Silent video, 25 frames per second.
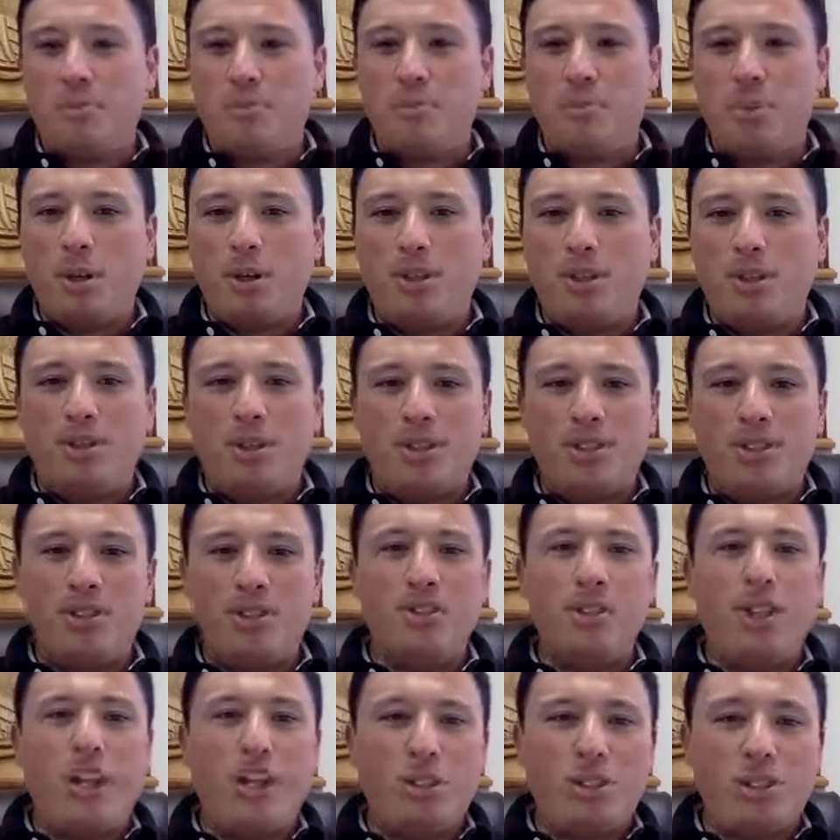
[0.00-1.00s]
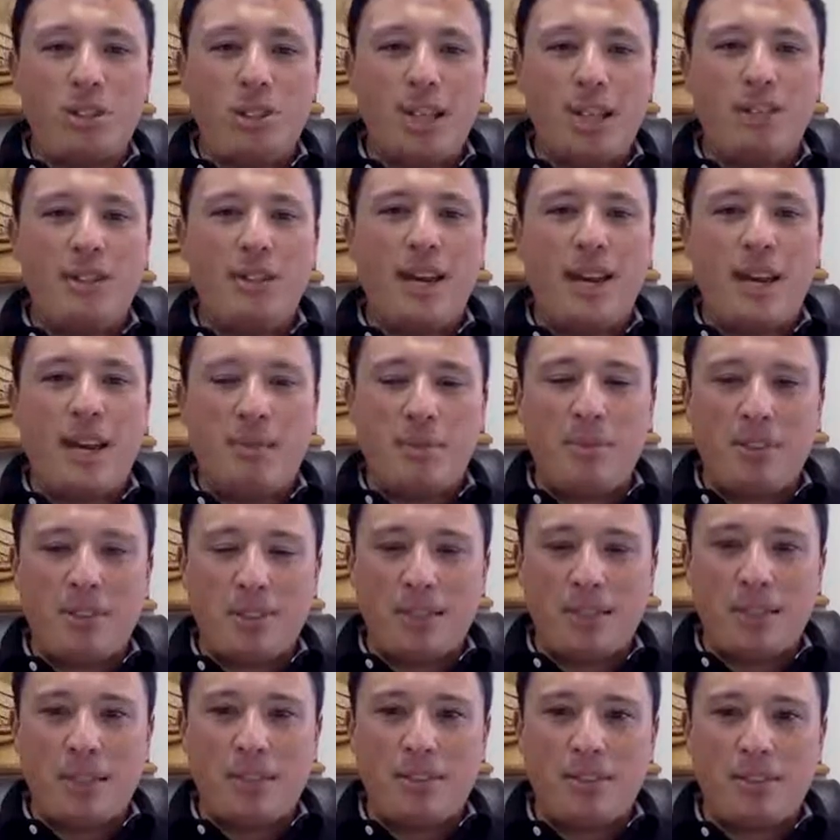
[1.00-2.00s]
But for such a time as
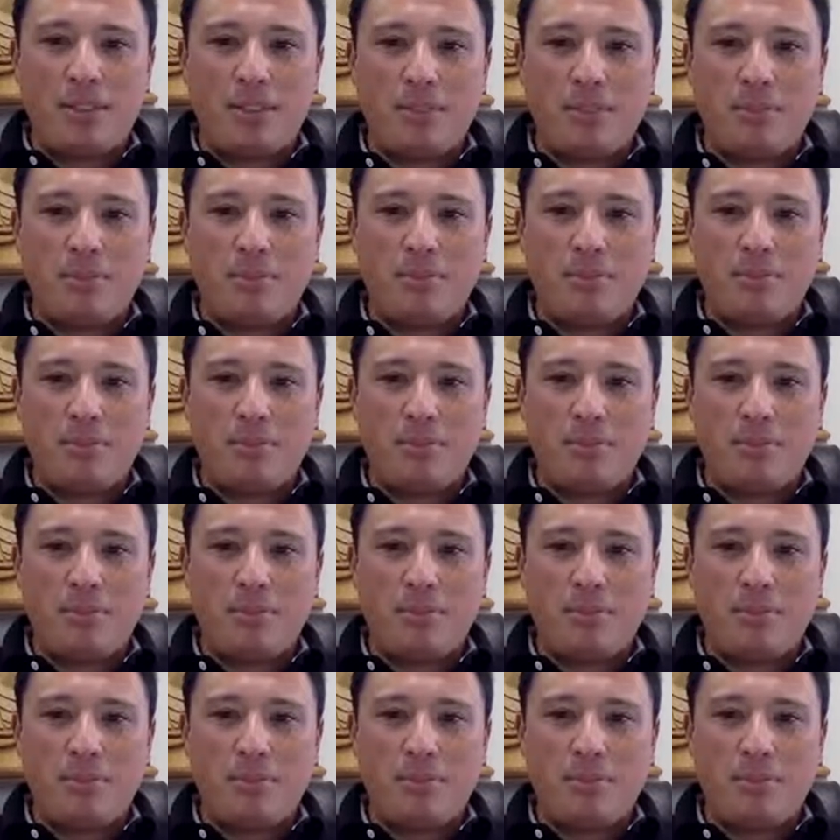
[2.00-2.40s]
this,